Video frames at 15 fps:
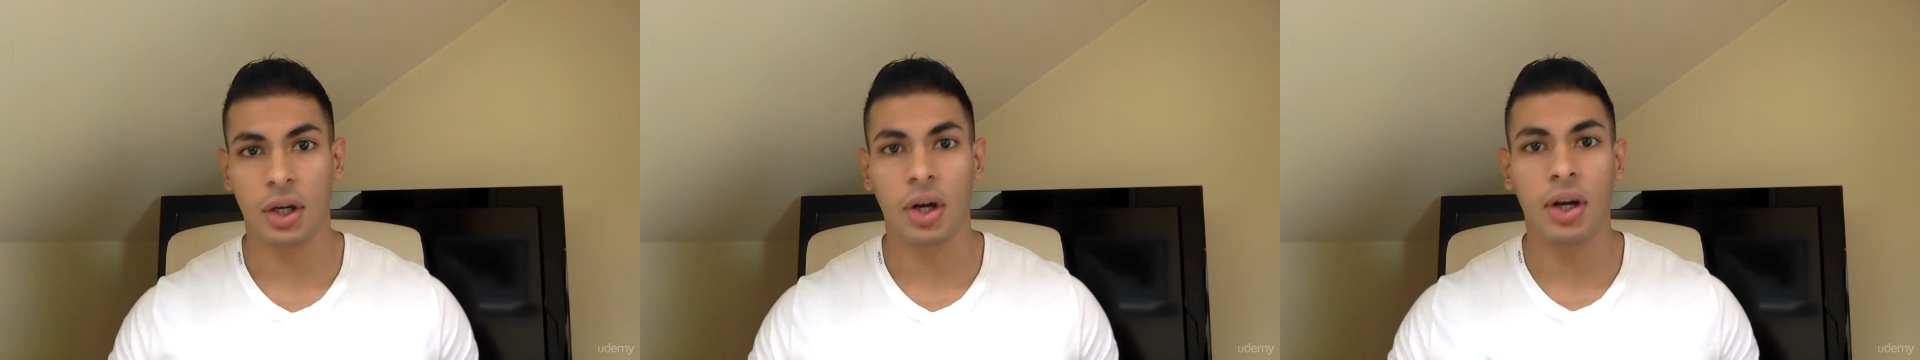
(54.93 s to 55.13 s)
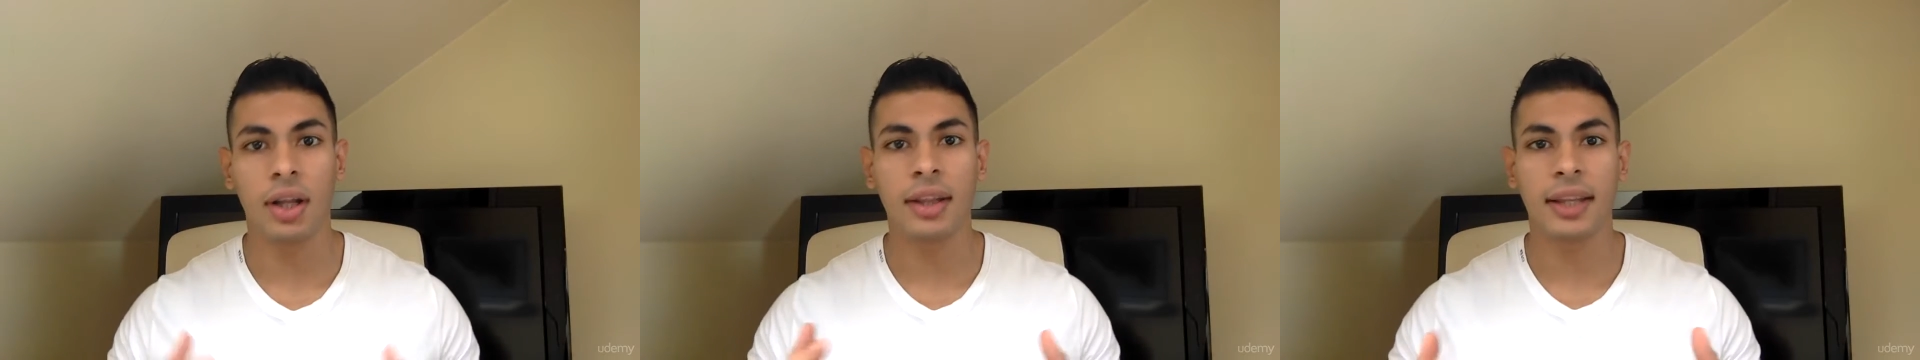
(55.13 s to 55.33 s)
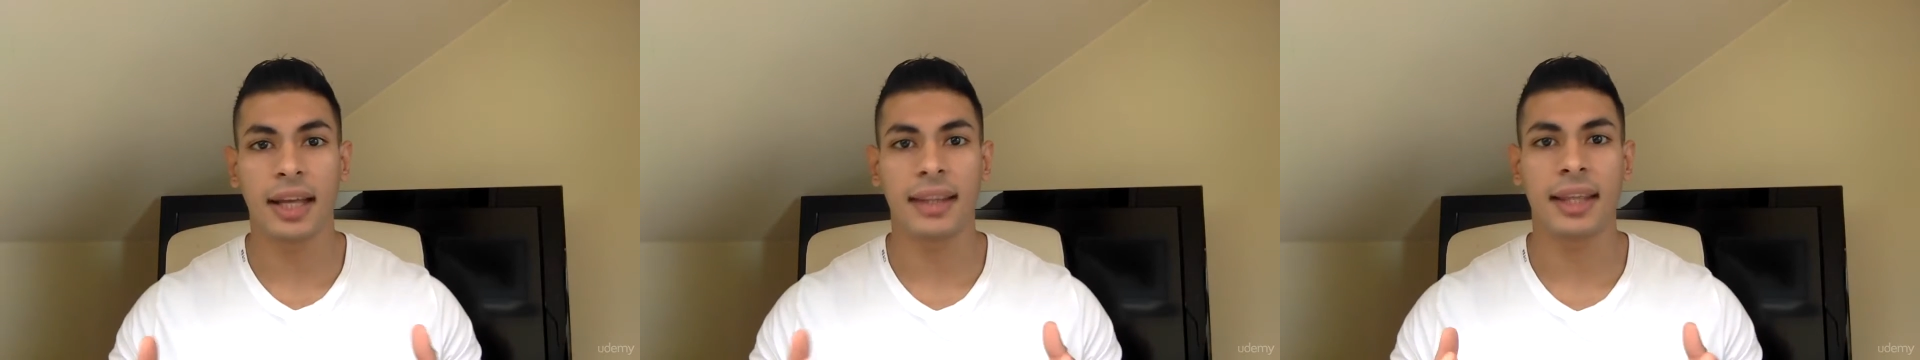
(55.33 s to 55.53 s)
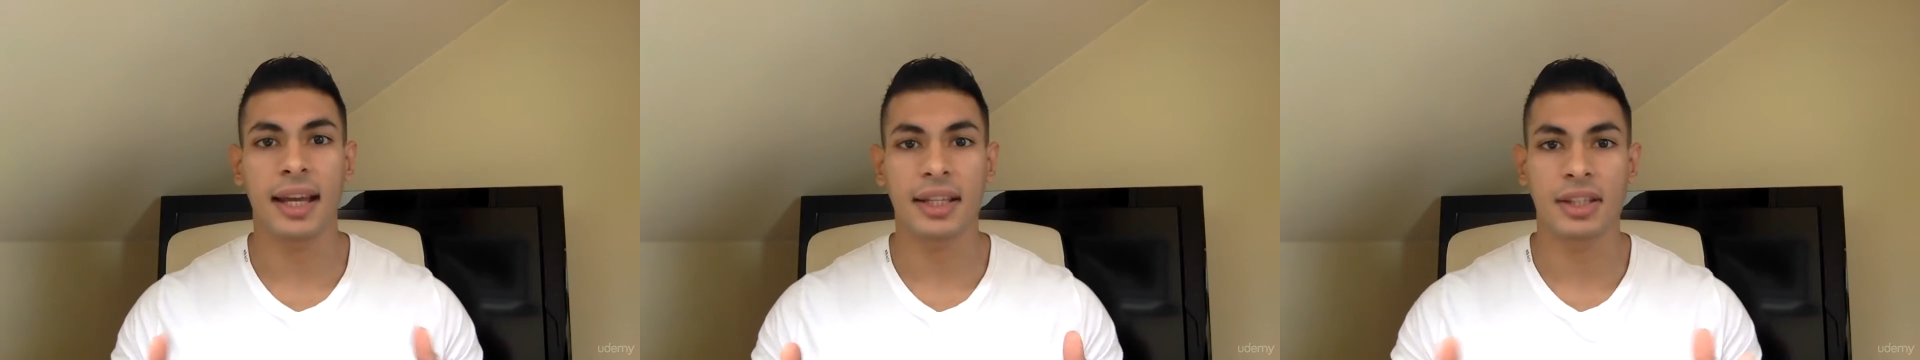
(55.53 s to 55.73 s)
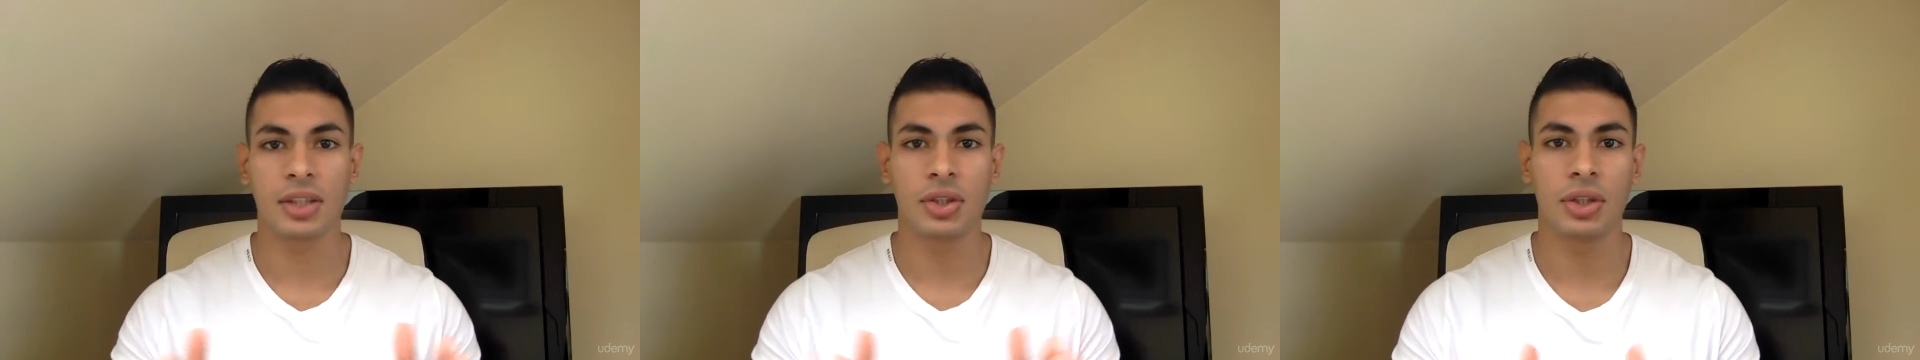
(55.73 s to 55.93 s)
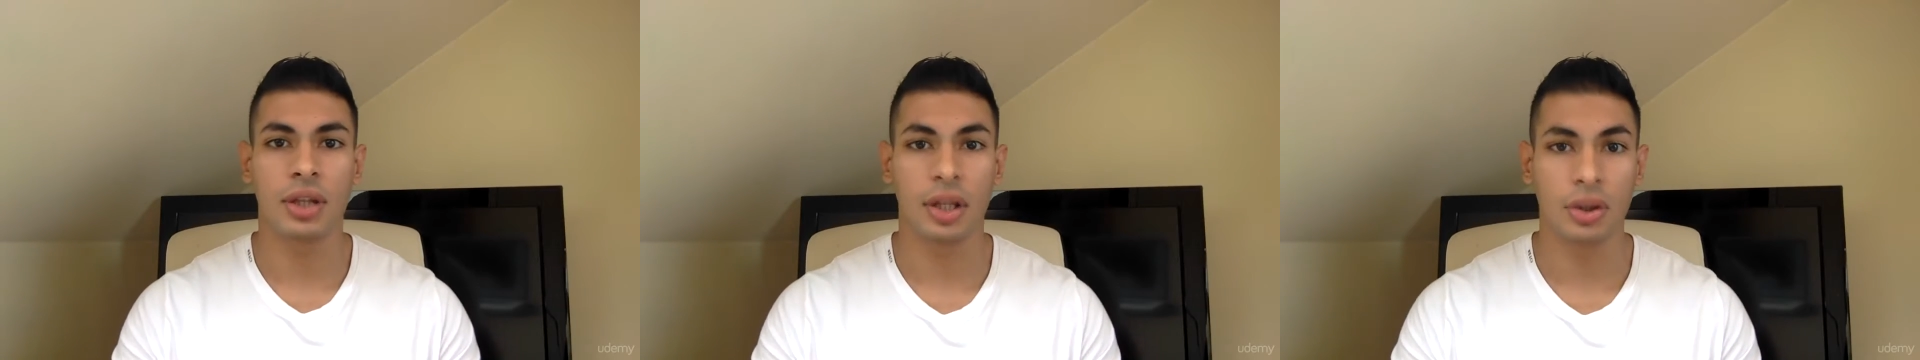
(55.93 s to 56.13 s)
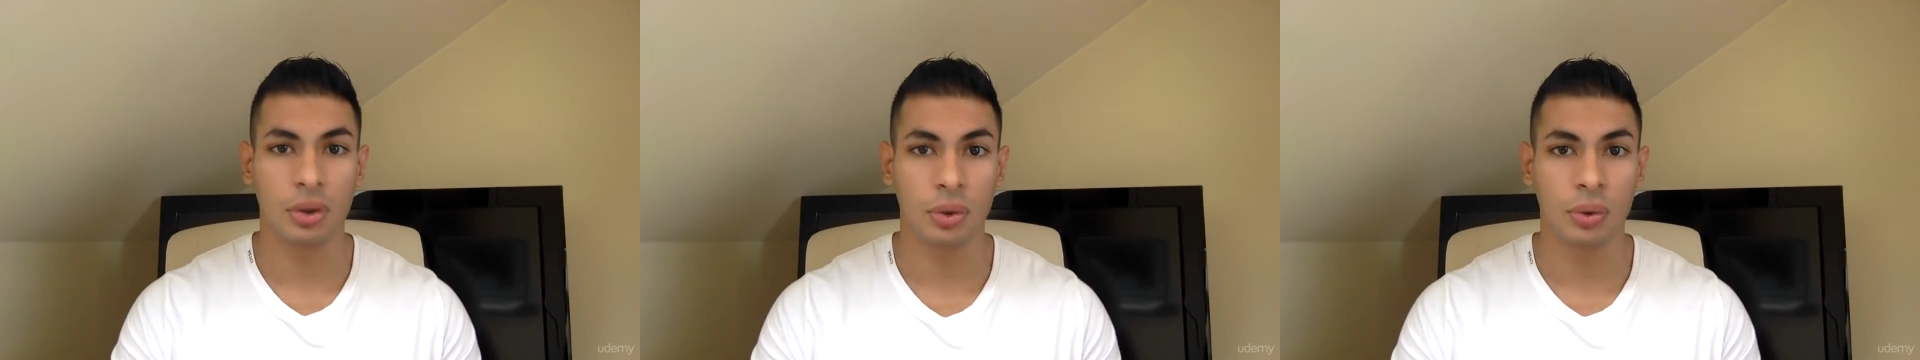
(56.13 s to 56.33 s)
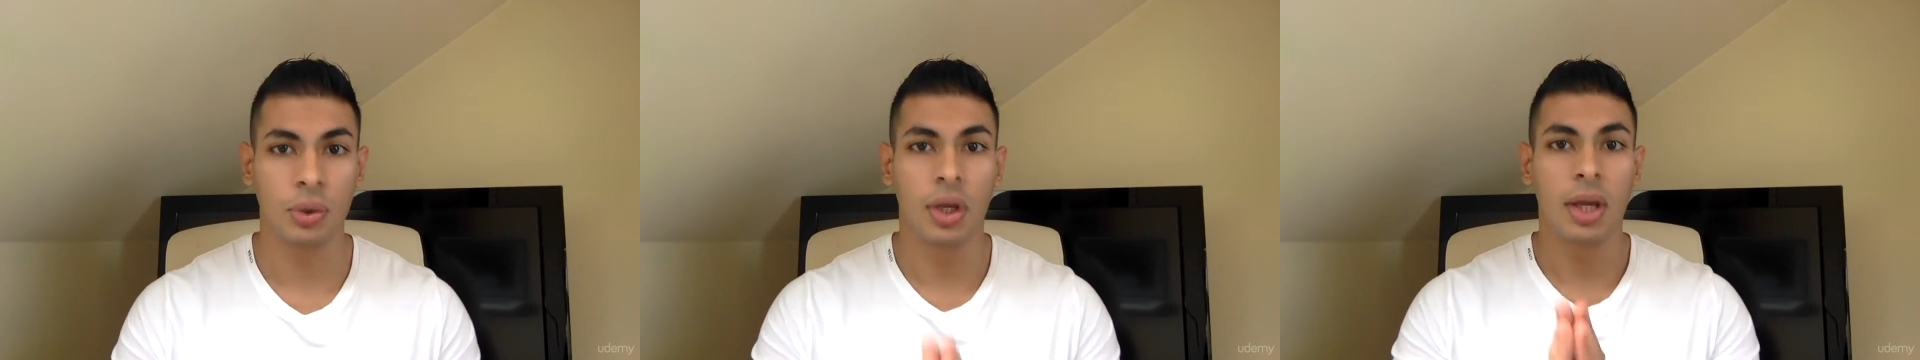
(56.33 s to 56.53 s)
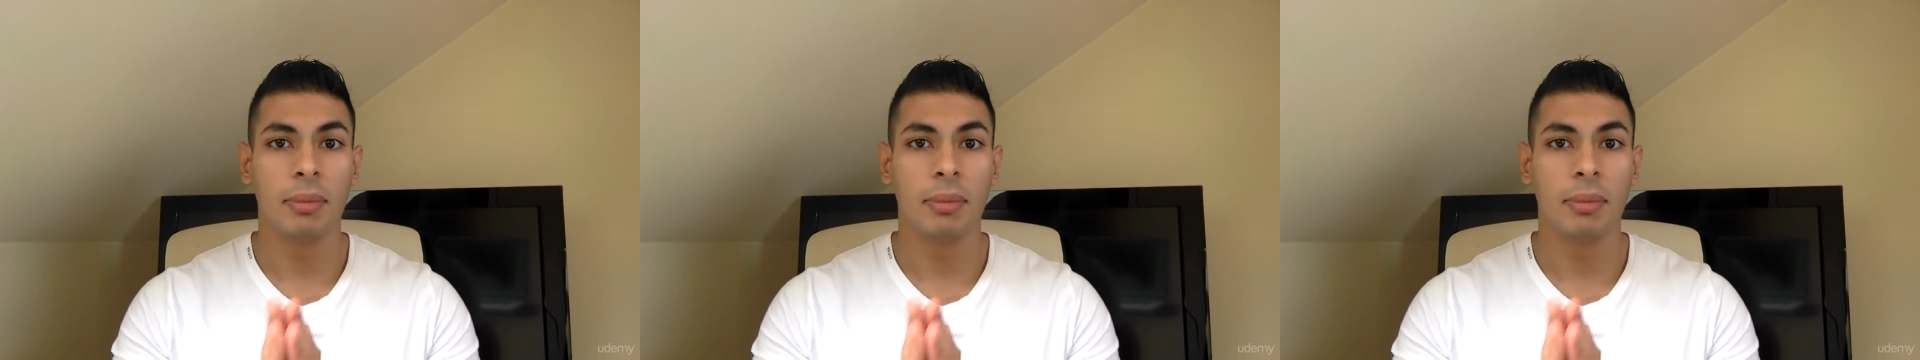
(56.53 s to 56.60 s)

all the attacks that you can do